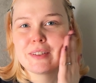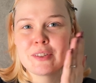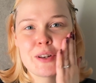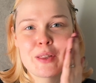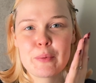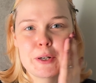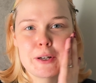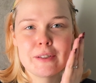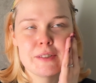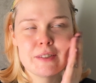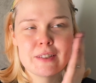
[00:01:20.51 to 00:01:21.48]
So now that we're
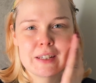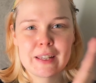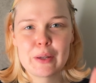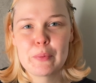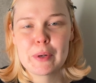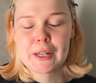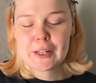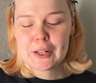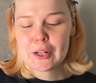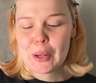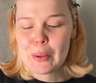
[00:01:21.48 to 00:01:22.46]
nice and sticky, we're
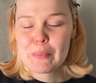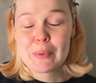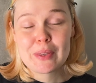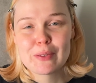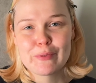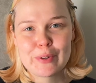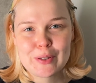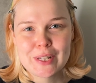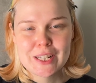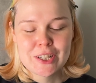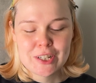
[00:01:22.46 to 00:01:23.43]
gonna go in with
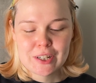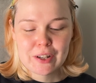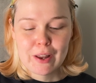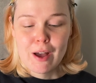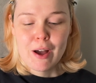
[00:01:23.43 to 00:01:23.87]
foundation.